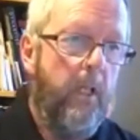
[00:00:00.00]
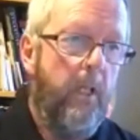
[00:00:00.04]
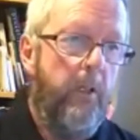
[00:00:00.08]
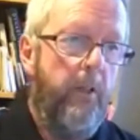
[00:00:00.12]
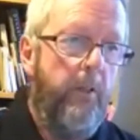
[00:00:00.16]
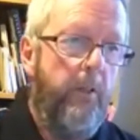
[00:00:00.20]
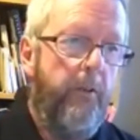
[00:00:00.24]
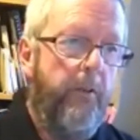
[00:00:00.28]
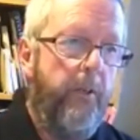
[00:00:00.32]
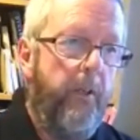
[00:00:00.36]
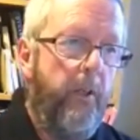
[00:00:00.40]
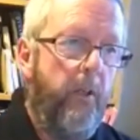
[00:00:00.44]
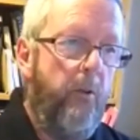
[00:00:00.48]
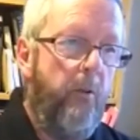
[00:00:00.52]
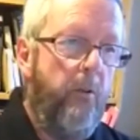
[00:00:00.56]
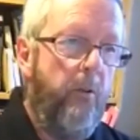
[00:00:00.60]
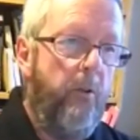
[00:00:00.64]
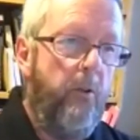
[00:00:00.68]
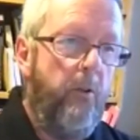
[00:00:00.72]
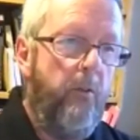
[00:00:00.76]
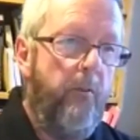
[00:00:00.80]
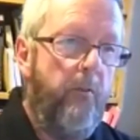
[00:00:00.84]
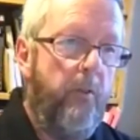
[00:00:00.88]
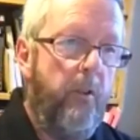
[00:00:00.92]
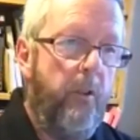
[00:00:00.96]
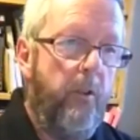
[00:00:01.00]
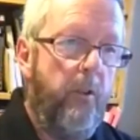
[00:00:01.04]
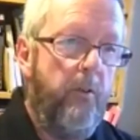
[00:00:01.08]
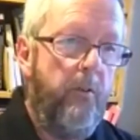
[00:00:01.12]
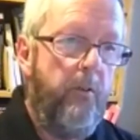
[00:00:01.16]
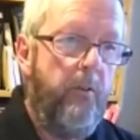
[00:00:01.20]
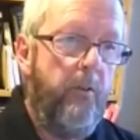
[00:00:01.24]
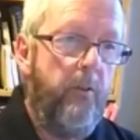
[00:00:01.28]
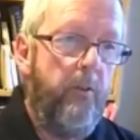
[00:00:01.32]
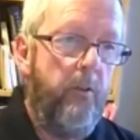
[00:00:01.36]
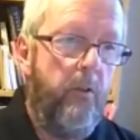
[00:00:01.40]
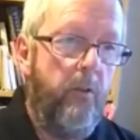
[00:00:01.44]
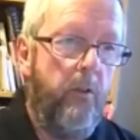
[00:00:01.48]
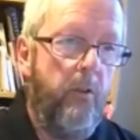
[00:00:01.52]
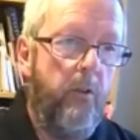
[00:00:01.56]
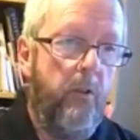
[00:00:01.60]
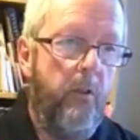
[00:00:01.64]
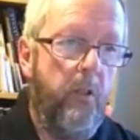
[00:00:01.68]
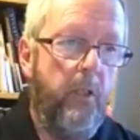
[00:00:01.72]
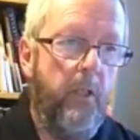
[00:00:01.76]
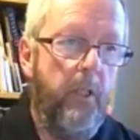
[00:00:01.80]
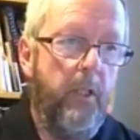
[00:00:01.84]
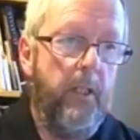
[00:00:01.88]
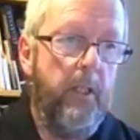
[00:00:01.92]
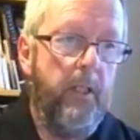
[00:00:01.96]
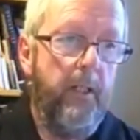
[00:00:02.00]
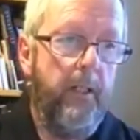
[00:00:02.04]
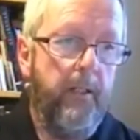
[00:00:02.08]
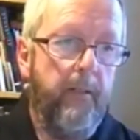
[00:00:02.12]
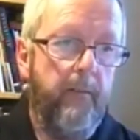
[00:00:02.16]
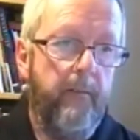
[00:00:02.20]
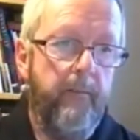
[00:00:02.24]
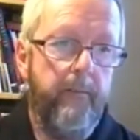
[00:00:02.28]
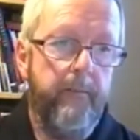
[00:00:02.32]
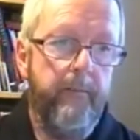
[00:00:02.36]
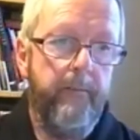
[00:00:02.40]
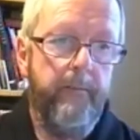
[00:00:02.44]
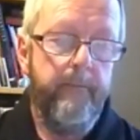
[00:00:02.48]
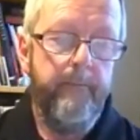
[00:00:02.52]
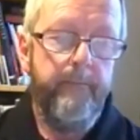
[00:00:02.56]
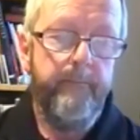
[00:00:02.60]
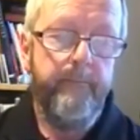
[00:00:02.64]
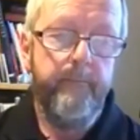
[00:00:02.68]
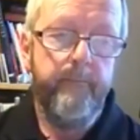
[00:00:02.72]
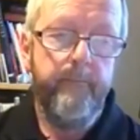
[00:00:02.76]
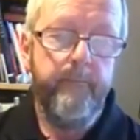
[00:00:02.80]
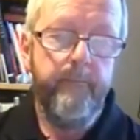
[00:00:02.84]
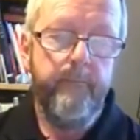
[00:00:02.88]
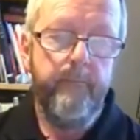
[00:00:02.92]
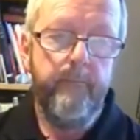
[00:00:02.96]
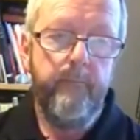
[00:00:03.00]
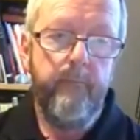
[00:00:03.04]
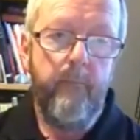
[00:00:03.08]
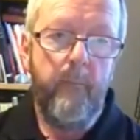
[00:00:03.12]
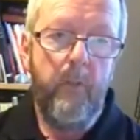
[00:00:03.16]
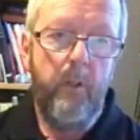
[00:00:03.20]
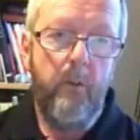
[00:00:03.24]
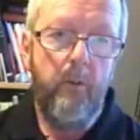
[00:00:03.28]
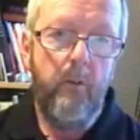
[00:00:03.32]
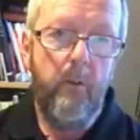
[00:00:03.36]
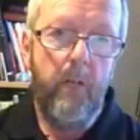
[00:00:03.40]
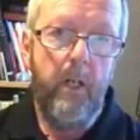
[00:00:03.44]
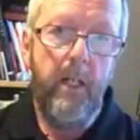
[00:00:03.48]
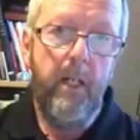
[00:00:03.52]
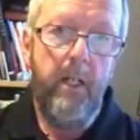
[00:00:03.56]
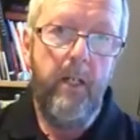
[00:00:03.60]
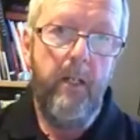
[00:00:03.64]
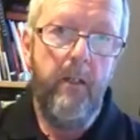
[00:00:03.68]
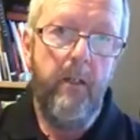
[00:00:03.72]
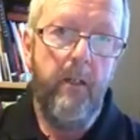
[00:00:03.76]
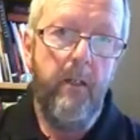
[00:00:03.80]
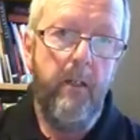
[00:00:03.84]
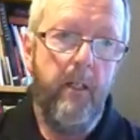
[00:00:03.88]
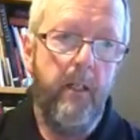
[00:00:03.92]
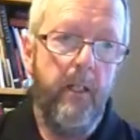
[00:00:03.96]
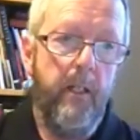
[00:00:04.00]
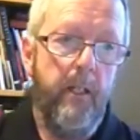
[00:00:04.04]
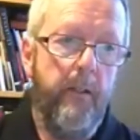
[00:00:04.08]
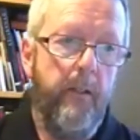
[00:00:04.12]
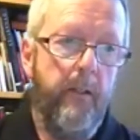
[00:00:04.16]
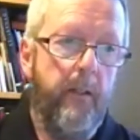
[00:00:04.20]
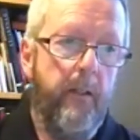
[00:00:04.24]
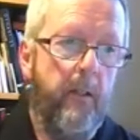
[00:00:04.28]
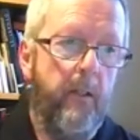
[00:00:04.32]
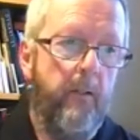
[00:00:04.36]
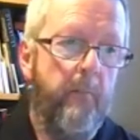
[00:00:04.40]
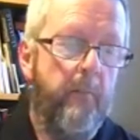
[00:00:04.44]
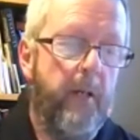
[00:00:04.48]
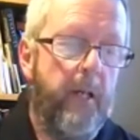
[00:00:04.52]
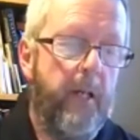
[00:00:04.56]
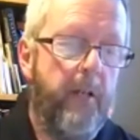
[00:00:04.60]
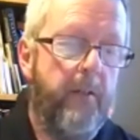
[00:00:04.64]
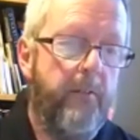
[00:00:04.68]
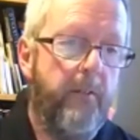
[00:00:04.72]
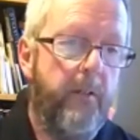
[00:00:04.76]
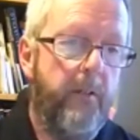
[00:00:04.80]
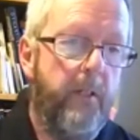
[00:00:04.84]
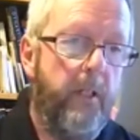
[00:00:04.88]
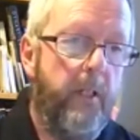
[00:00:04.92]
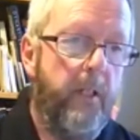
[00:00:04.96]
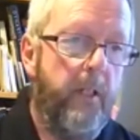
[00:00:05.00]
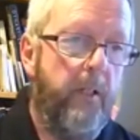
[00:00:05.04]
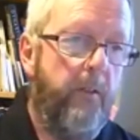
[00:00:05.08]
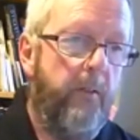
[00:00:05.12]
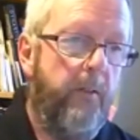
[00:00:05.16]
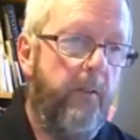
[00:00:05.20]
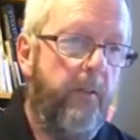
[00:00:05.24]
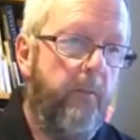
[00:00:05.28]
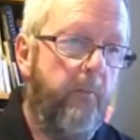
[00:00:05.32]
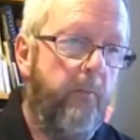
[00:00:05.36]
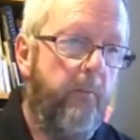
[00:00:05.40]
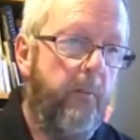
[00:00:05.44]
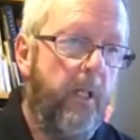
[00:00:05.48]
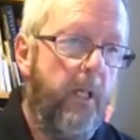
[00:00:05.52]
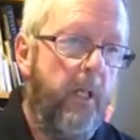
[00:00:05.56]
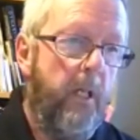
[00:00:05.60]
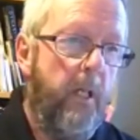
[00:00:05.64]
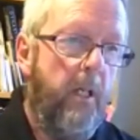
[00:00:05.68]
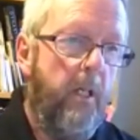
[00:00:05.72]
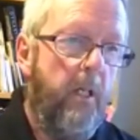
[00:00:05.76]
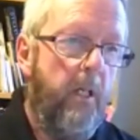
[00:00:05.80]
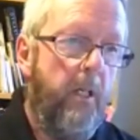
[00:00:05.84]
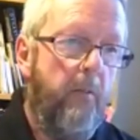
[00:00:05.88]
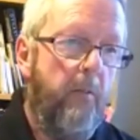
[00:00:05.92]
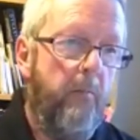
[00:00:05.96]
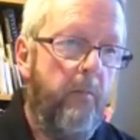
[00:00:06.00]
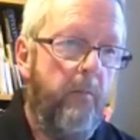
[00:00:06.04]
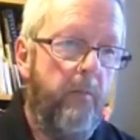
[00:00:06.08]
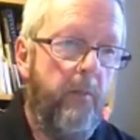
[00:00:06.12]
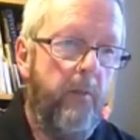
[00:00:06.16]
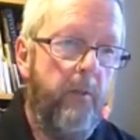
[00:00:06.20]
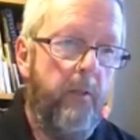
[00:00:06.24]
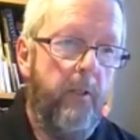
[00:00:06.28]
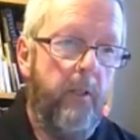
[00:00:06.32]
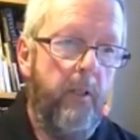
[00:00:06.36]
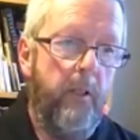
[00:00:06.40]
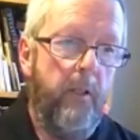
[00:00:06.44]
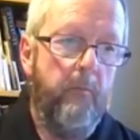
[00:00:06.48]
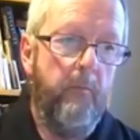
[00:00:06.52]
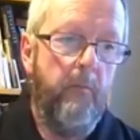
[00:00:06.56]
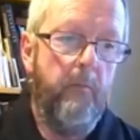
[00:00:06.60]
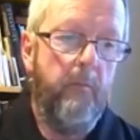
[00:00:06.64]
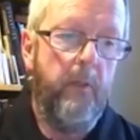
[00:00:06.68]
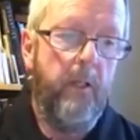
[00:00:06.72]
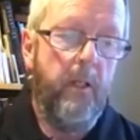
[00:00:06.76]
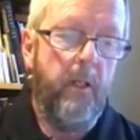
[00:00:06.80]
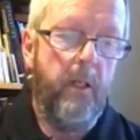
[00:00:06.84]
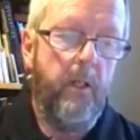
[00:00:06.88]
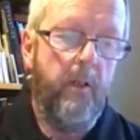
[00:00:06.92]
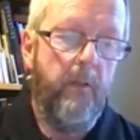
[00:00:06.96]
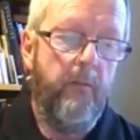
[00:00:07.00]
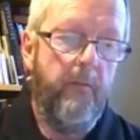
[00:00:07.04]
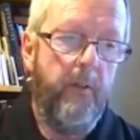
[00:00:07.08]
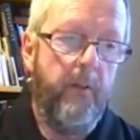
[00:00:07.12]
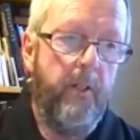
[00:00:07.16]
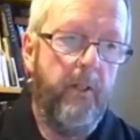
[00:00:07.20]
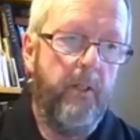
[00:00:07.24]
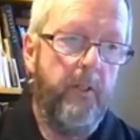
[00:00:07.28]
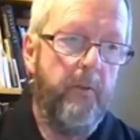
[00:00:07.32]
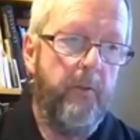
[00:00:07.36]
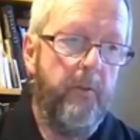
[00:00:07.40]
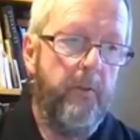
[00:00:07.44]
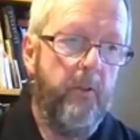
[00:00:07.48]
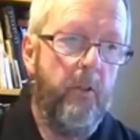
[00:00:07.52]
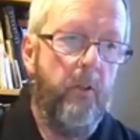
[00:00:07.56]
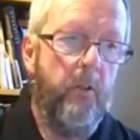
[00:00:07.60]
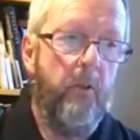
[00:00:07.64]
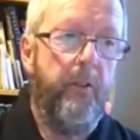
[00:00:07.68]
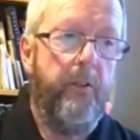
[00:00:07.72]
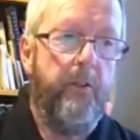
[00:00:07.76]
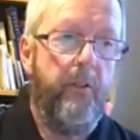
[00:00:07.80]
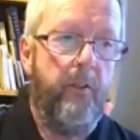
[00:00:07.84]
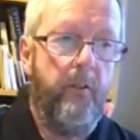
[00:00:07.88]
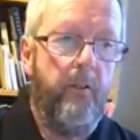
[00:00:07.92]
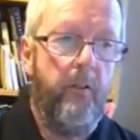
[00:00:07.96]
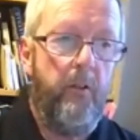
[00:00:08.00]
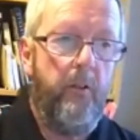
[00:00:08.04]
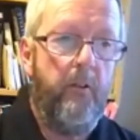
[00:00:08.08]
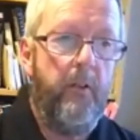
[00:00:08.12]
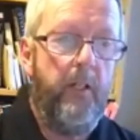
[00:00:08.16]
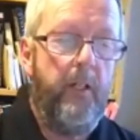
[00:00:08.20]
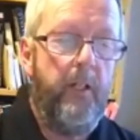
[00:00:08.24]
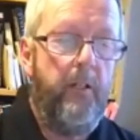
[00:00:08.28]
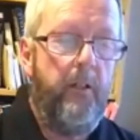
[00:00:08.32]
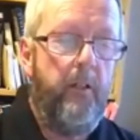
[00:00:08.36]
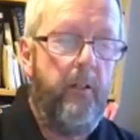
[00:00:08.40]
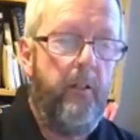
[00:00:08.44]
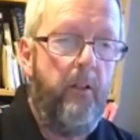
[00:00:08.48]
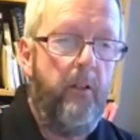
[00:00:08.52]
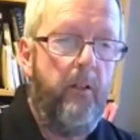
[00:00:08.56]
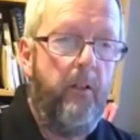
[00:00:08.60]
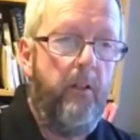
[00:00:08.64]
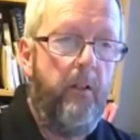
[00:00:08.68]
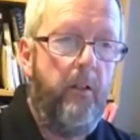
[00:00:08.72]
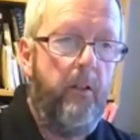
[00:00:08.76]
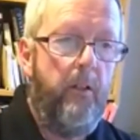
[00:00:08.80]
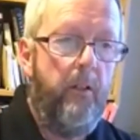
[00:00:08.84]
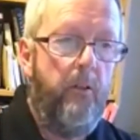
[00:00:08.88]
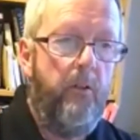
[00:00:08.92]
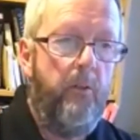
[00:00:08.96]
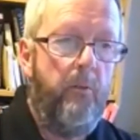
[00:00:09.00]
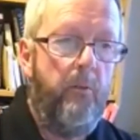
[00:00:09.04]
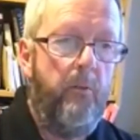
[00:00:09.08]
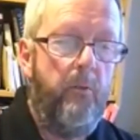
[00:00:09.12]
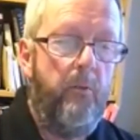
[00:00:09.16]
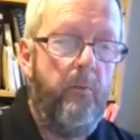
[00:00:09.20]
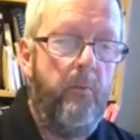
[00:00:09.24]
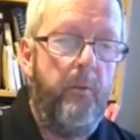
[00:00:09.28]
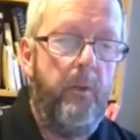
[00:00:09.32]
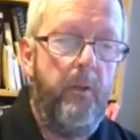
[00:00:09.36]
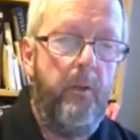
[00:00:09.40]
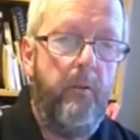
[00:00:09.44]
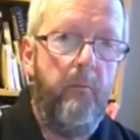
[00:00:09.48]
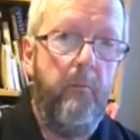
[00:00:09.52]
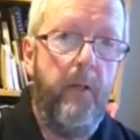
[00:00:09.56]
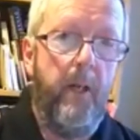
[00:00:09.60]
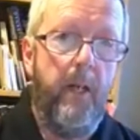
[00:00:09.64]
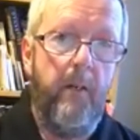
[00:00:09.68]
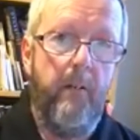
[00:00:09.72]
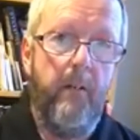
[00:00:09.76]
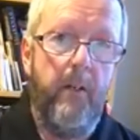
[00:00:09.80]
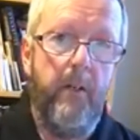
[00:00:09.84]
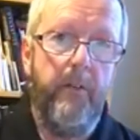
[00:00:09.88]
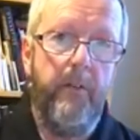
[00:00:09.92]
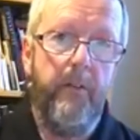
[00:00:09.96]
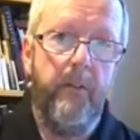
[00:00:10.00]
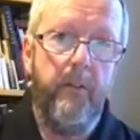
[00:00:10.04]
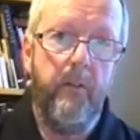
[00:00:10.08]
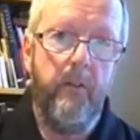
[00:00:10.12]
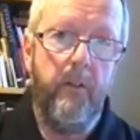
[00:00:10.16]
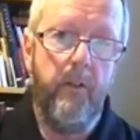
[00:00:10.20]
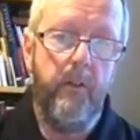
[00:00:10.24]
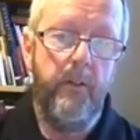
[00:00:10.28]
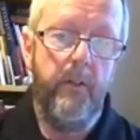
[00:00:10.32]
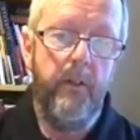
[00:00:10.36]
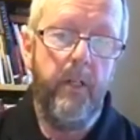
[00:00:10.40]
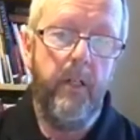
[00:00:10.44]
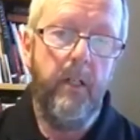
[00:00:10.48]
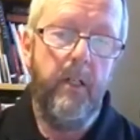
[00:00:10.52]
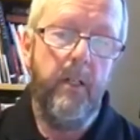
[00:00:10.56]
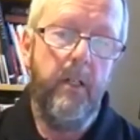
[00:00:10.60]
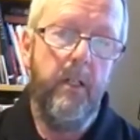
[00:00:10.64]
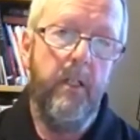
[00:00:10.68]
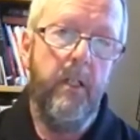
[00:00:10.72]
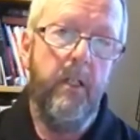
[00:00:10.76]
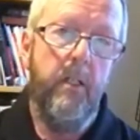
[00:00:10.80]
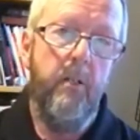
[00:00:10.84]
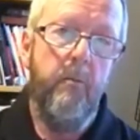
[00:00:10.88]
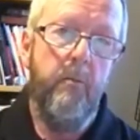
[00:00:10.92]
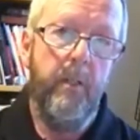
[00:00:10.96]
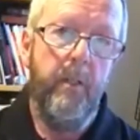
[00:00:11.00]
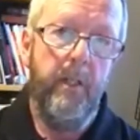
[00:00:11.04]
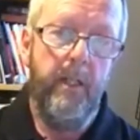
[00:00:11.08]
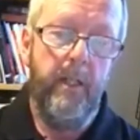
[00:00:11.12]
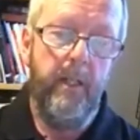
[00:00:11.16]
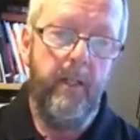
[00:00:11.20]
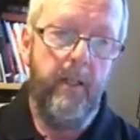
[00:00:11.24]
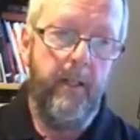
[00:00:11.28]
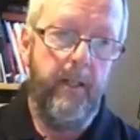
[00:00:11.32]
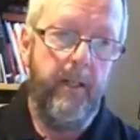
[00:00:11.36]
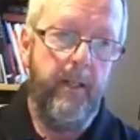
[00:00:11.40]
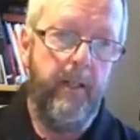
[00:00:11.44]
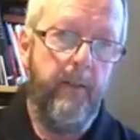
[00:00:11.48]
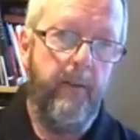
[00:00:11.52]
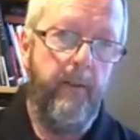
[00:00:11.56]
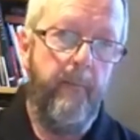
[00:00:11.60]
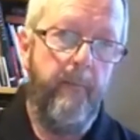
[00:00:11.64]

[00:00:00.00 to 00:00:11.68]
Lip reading: So you've got your grain in the mash tun. So the vast majority of the grain you're going to use will be Maris Otter Pale Ale.